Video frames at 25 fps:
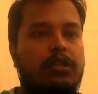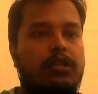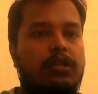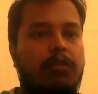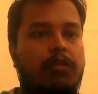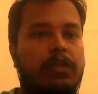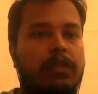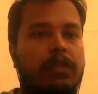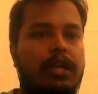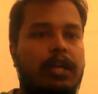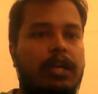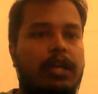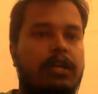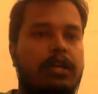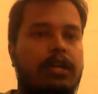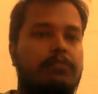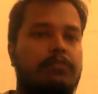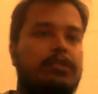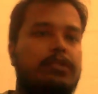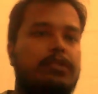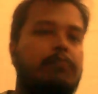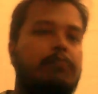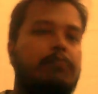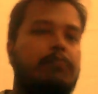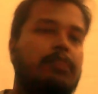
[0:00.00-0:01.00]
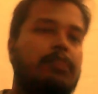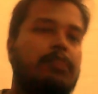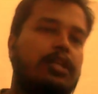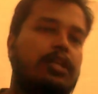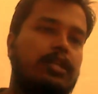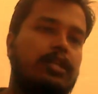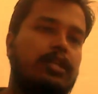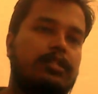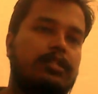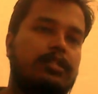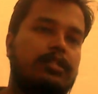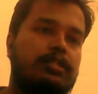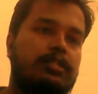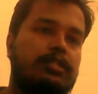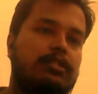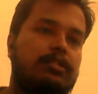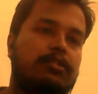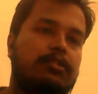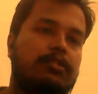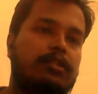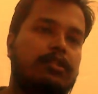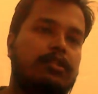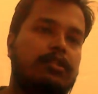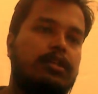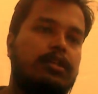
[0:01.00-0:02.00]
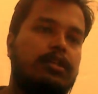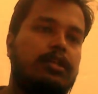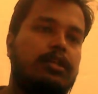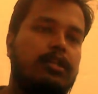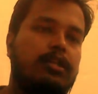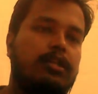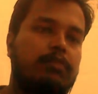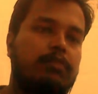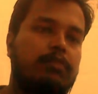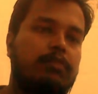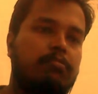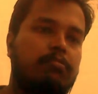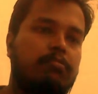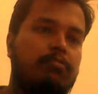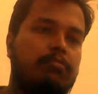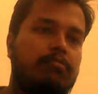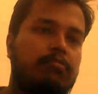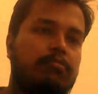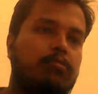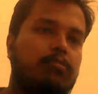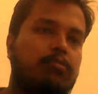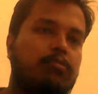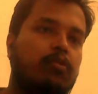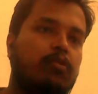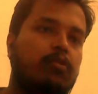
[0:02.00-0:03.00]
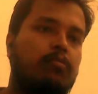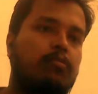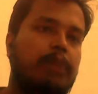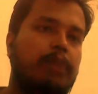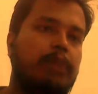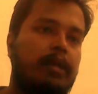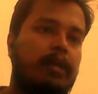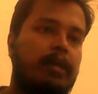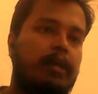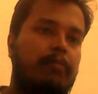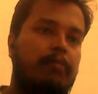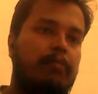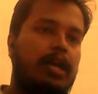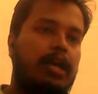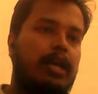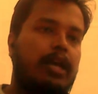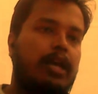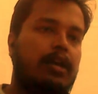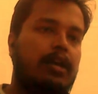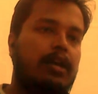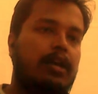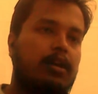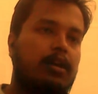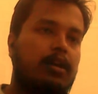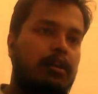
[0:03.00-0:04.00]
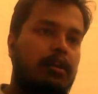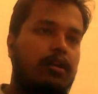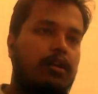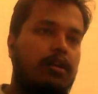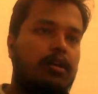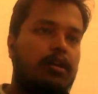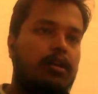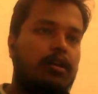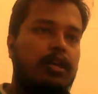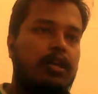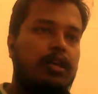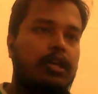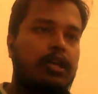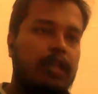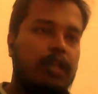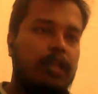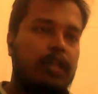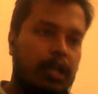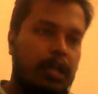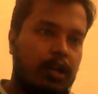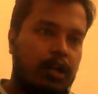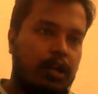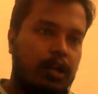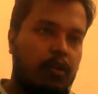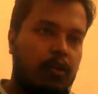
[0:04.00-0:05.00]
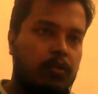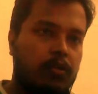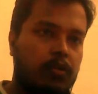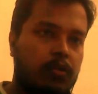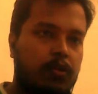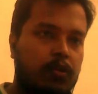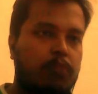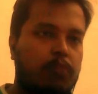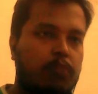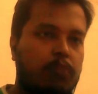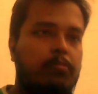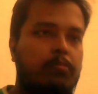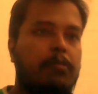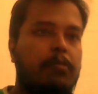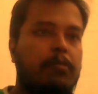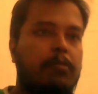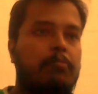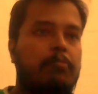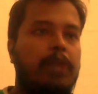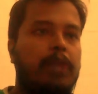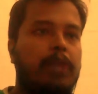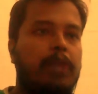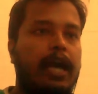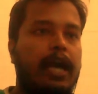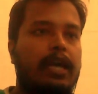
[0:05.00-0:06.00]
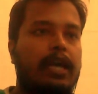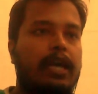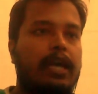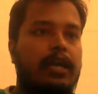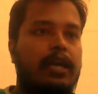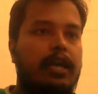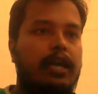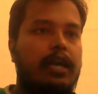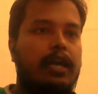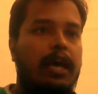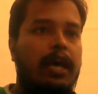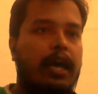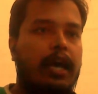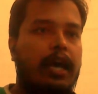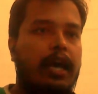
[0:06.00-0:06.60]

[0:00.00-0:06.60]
Now here comes a brilliant move by black. Here also white